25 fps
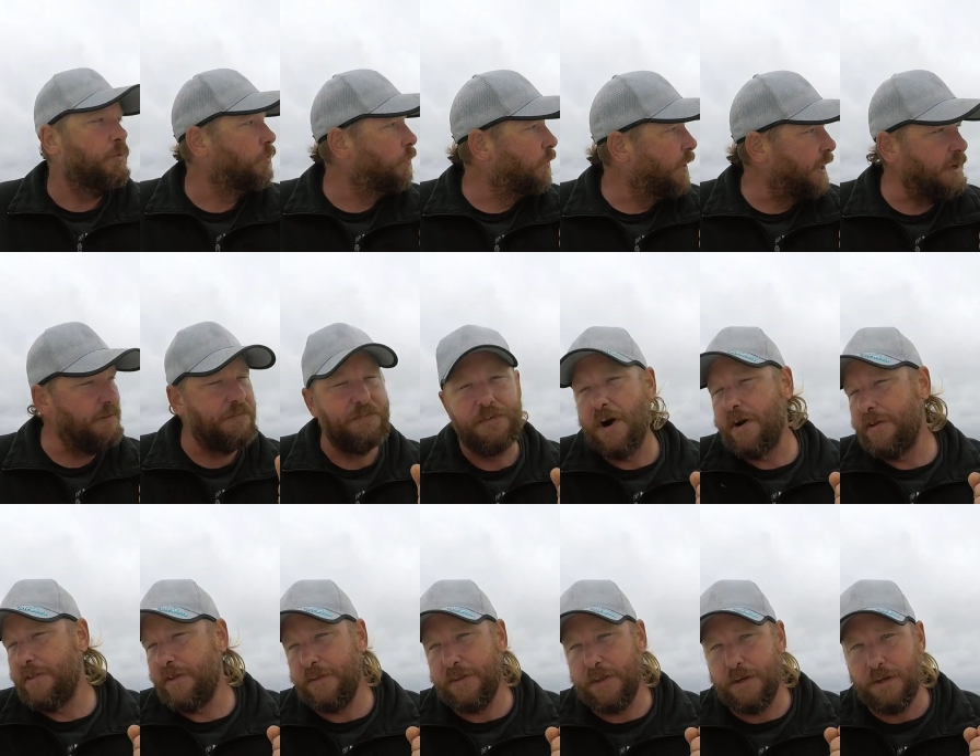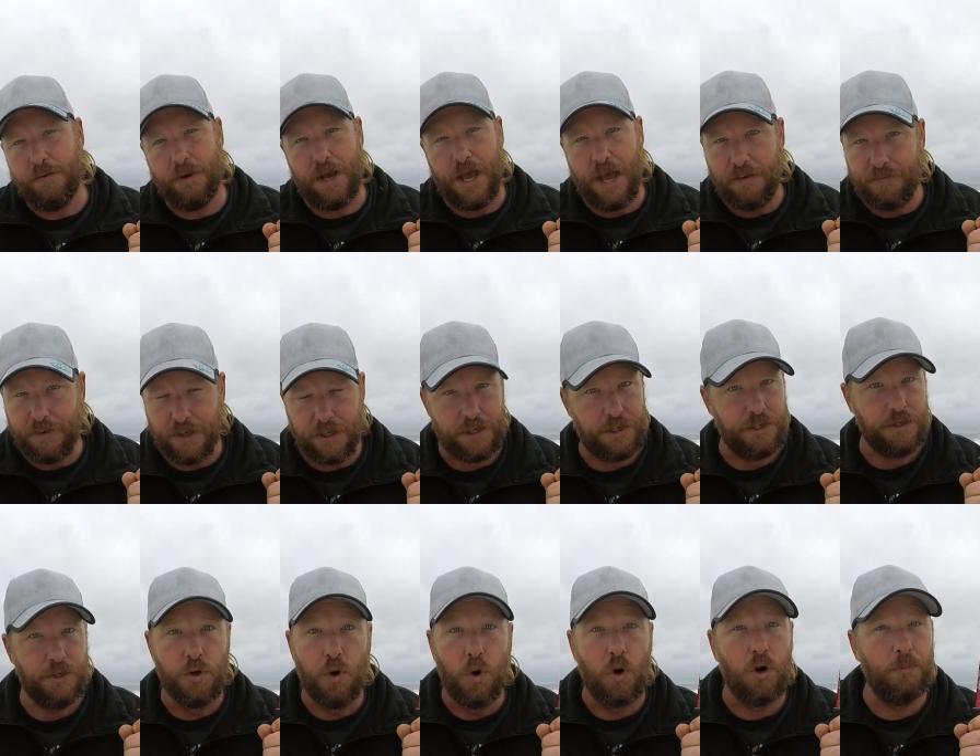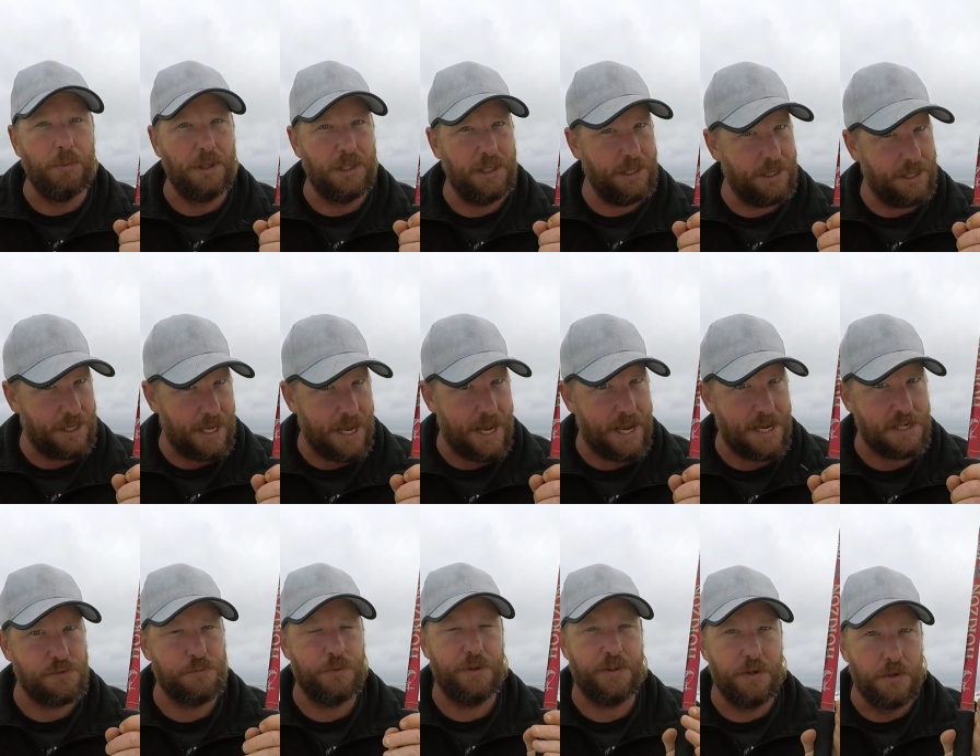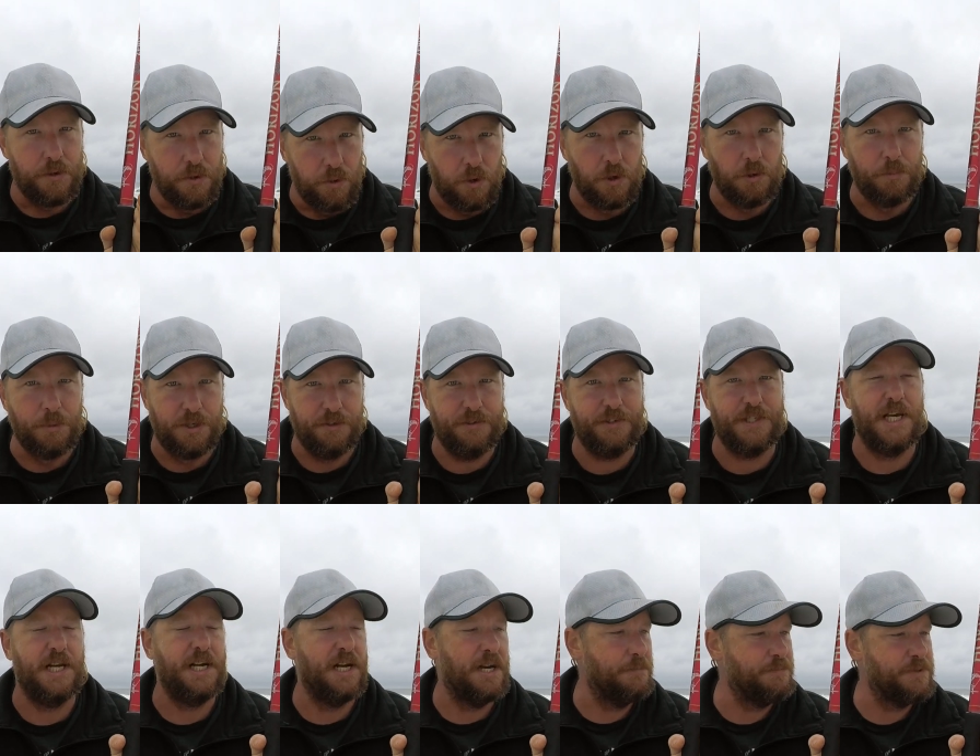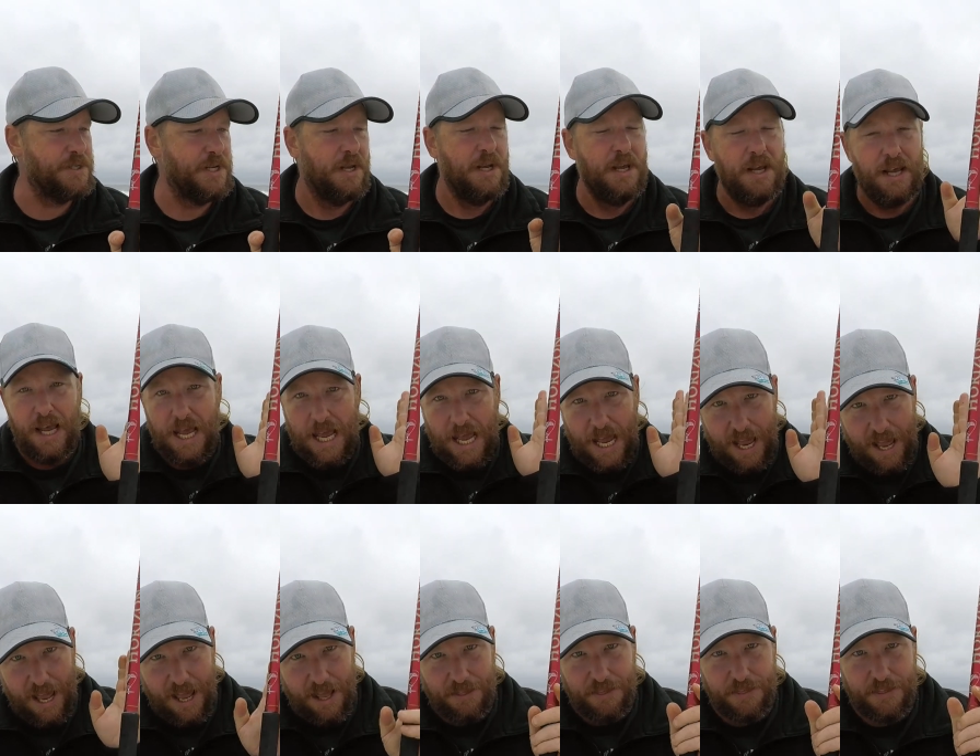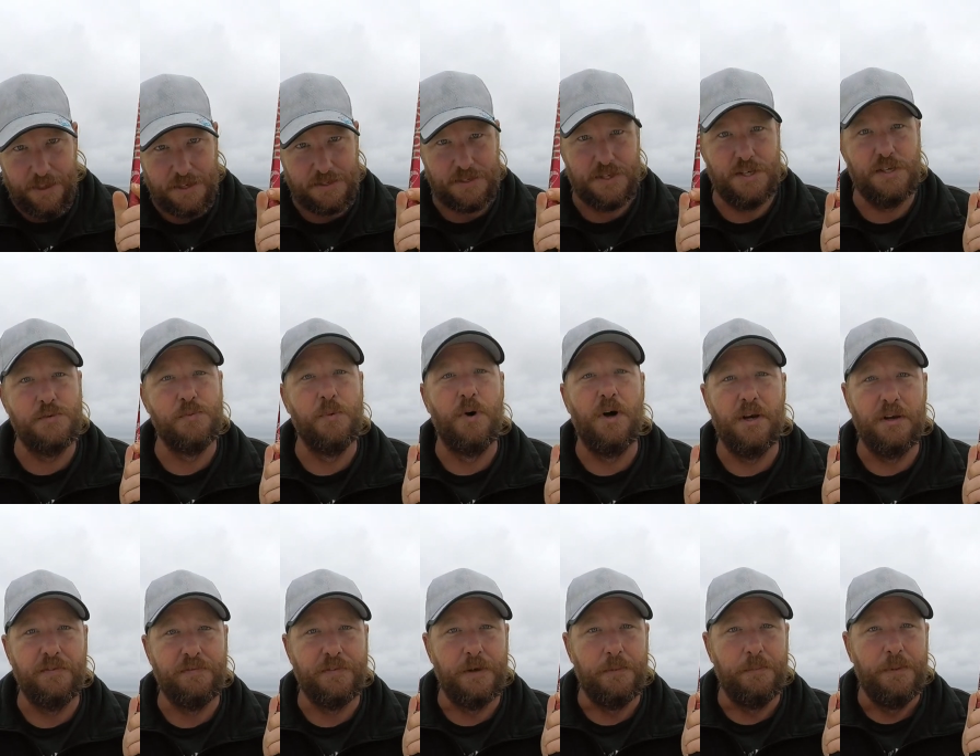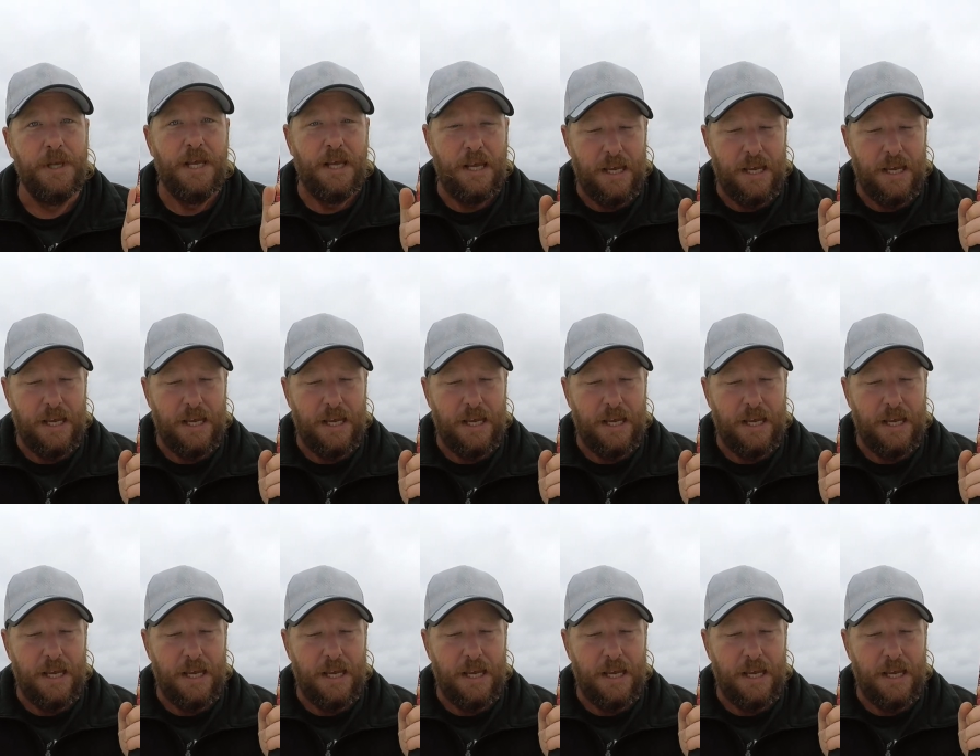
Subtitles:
way further than you ever could normally cast with normal setups, and this is one of them.